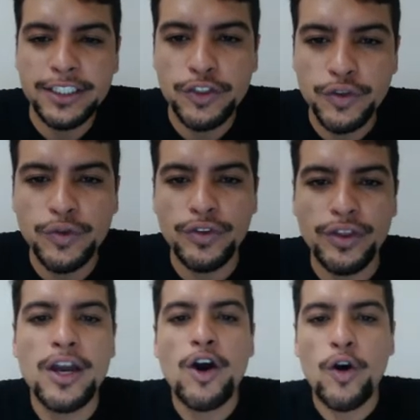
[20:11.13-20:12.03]
the
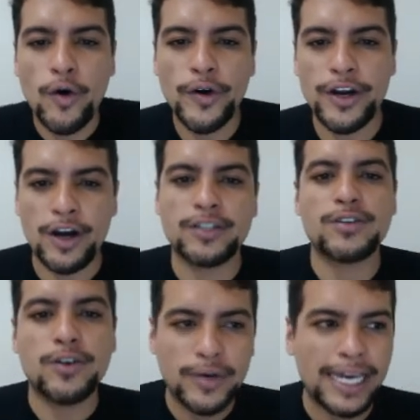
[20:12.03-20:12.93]
truth or
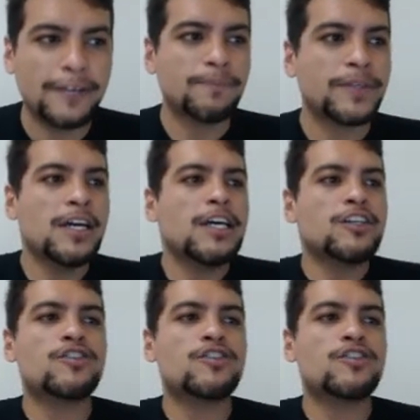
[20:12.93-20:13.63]
not, okay?